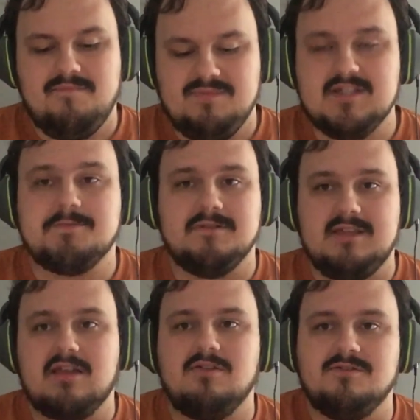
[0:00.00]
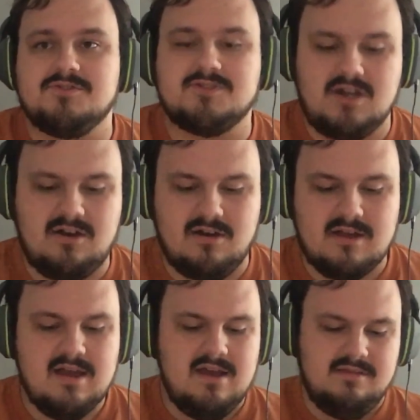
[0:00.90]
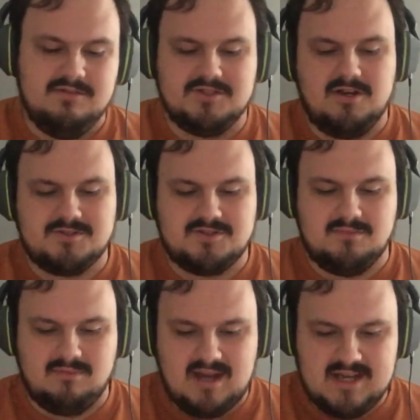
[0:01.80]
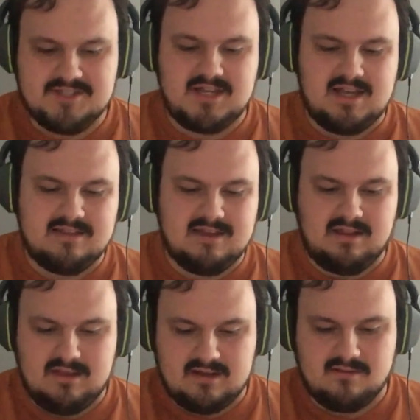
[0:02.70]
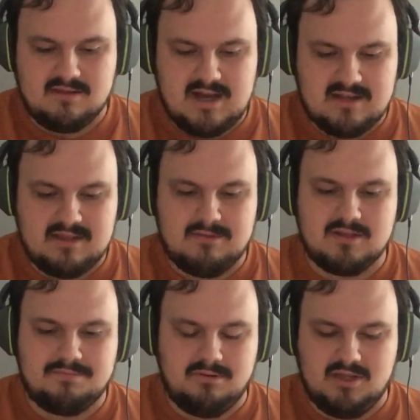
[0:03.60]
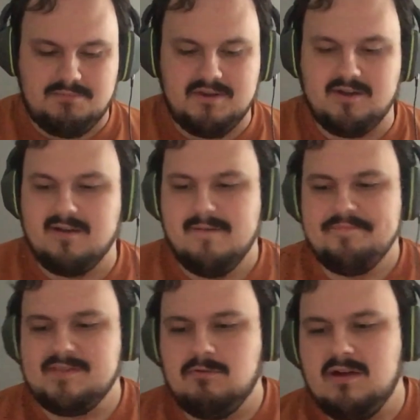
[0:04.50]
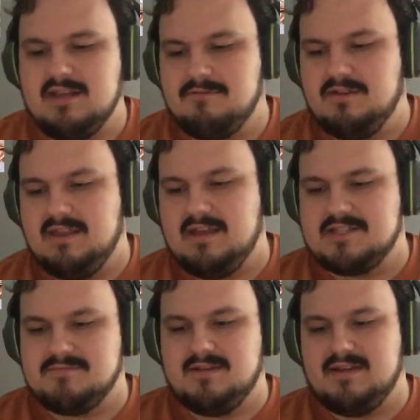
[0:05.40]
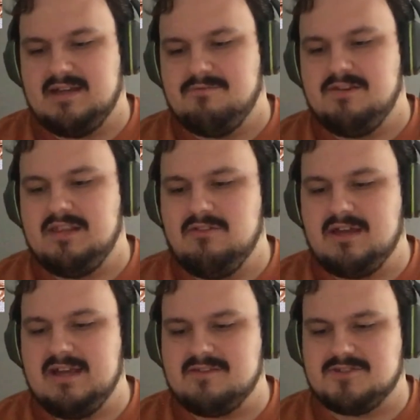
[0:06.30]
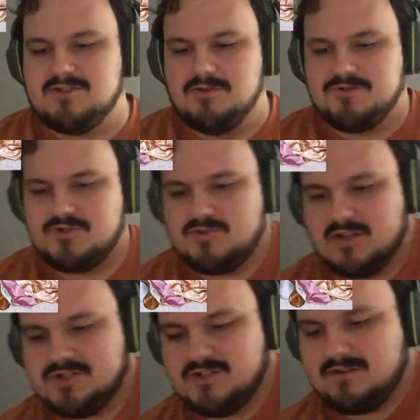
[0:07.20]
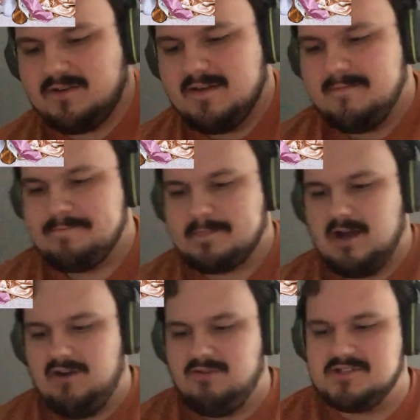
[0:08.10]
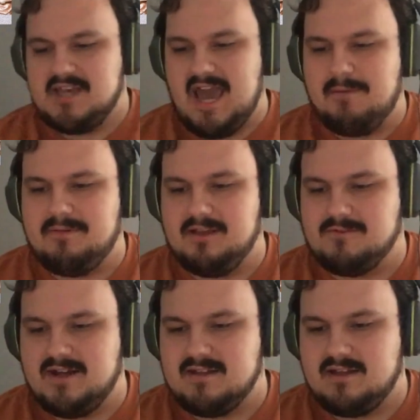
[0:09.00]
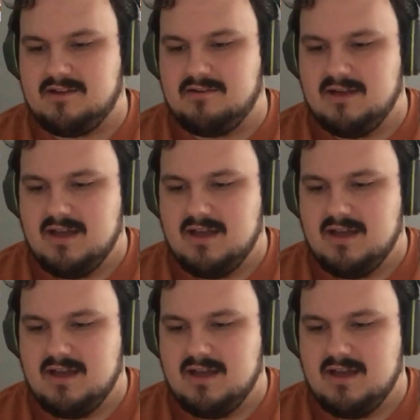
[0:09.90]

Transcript: this particular song. There's also some lines on it that I like a lot that I'm about to pull up here. The one that really gets me, and really looking at the social structure of what's happening right now,